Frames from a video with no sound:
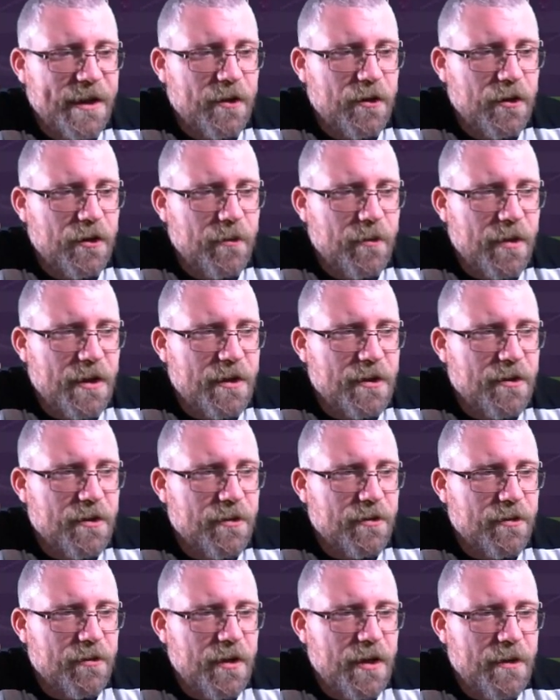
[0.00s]
It could have been
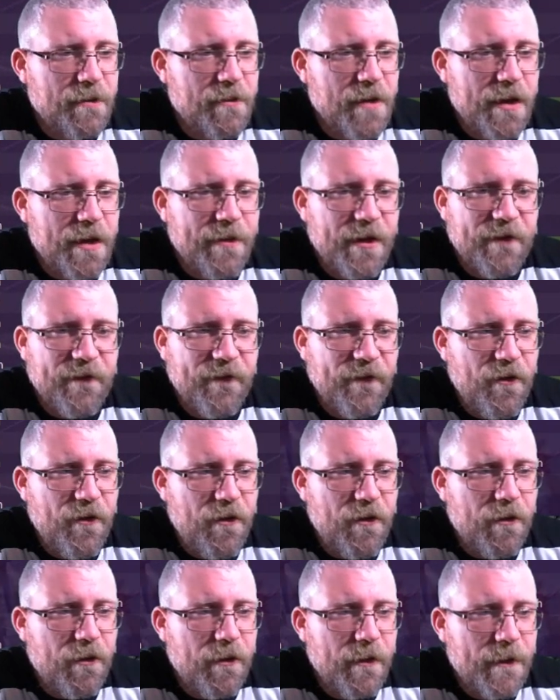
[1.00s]
3, maybe
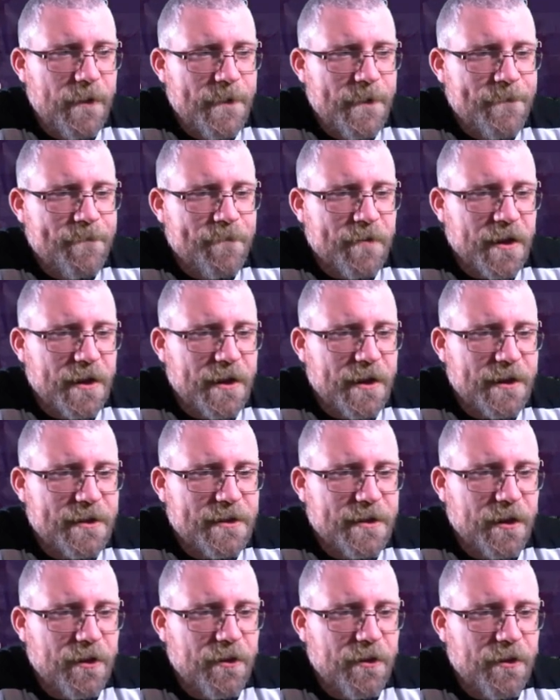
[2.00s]
4, And
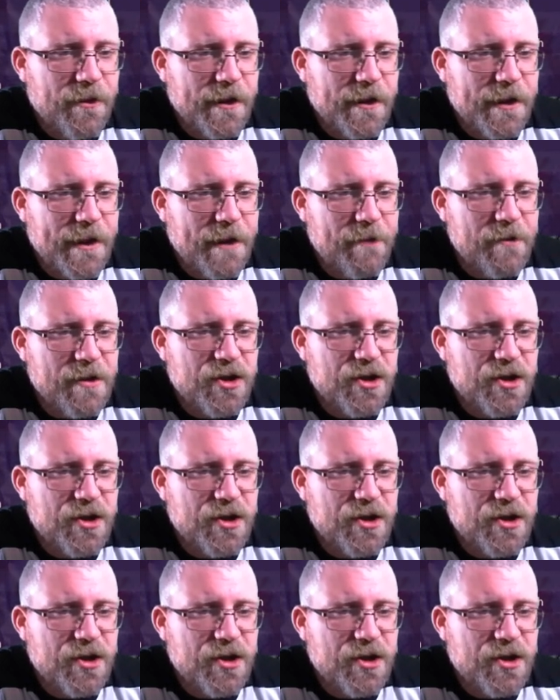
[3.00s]
it's the corner now.